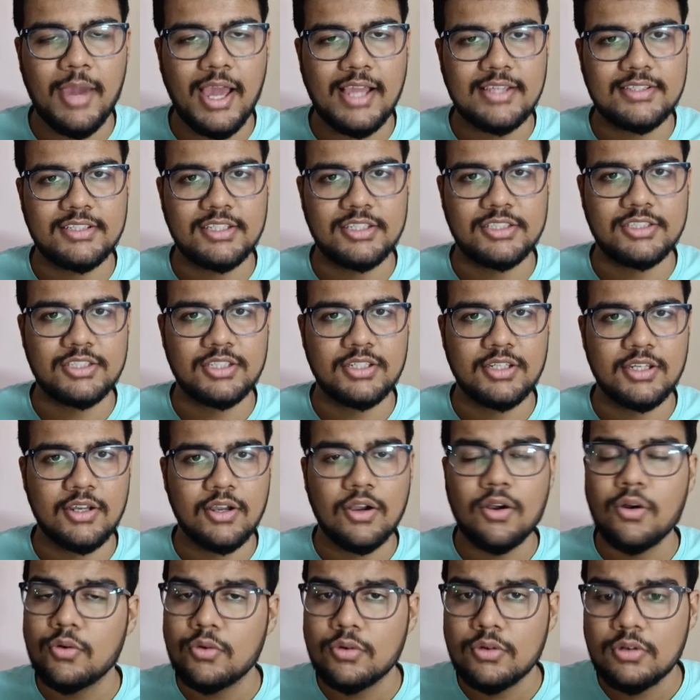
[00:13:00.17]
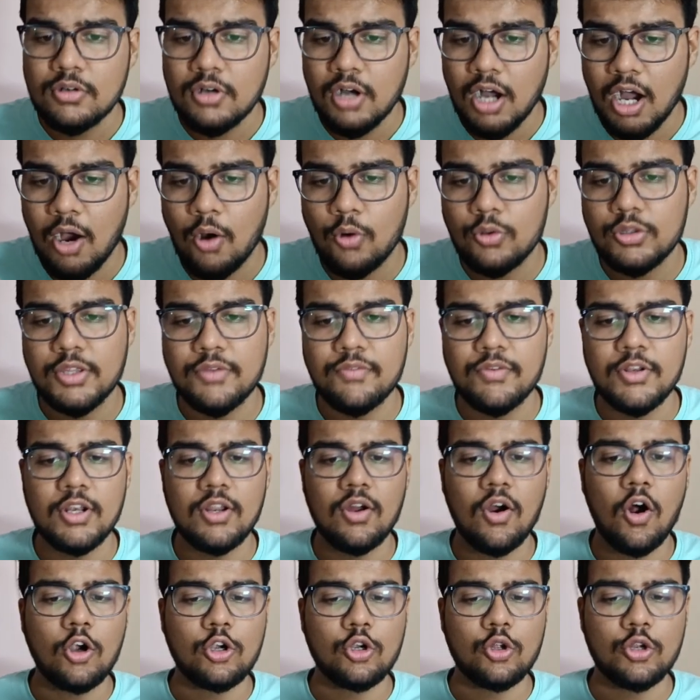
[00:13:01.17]
message? How they
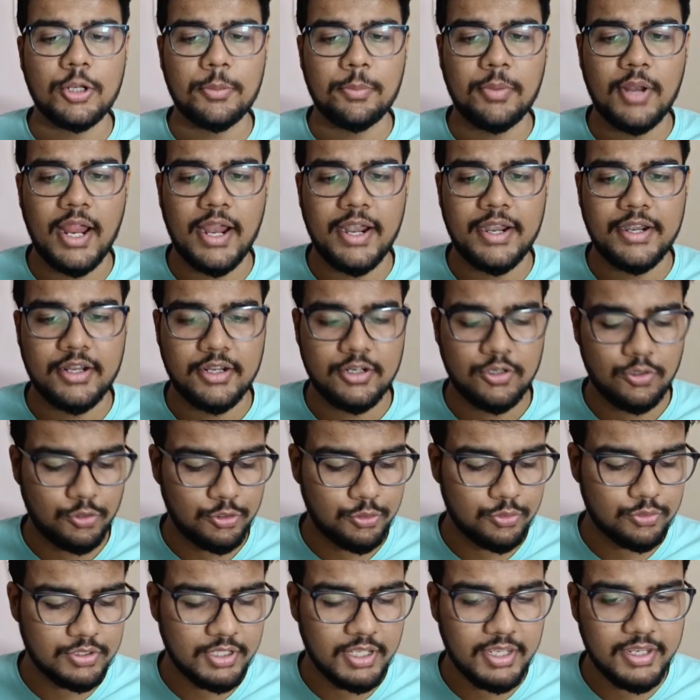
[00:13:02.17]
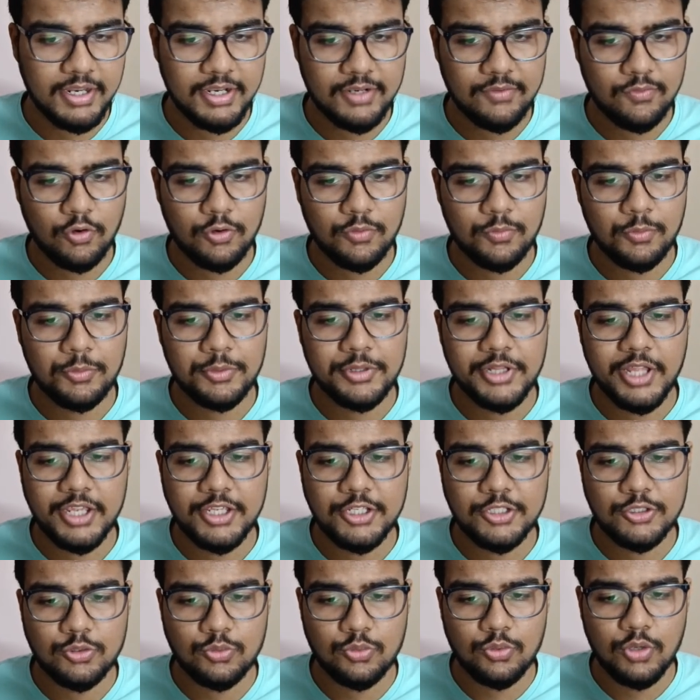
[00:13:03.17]
will auto reply it? Do you think it? What would be
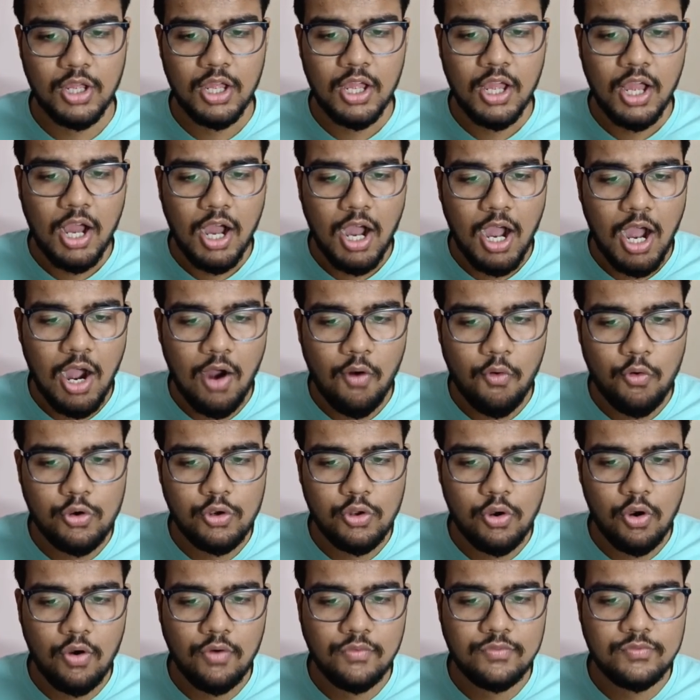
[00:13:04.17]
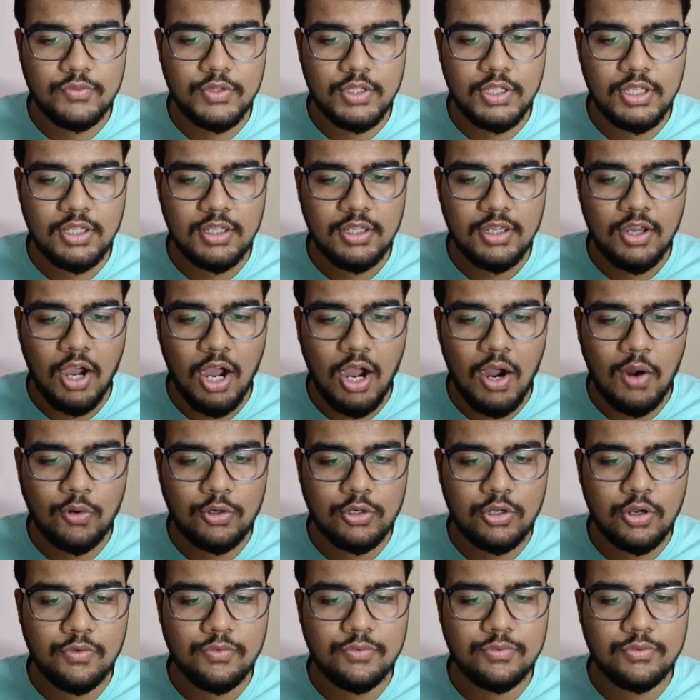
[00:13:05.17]
the issue? Out
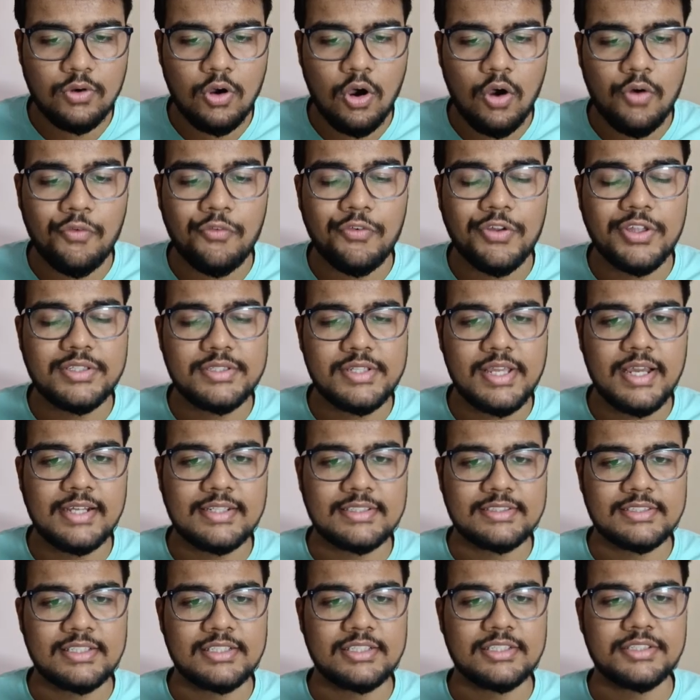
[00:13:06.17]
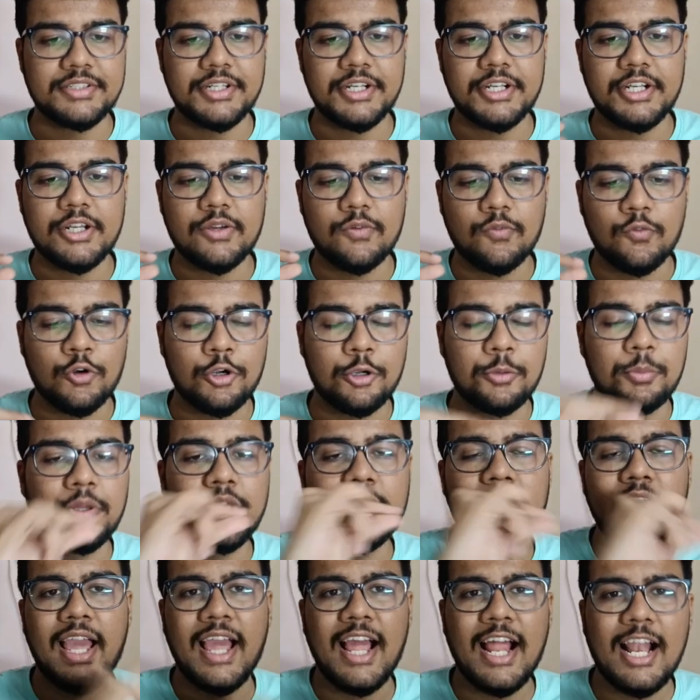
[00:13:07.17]
of office assistant would
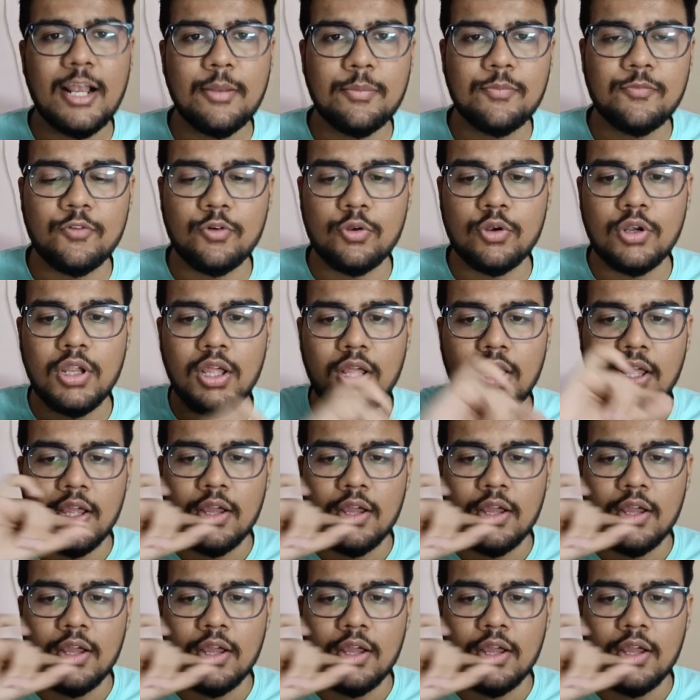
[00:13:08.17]
be helpful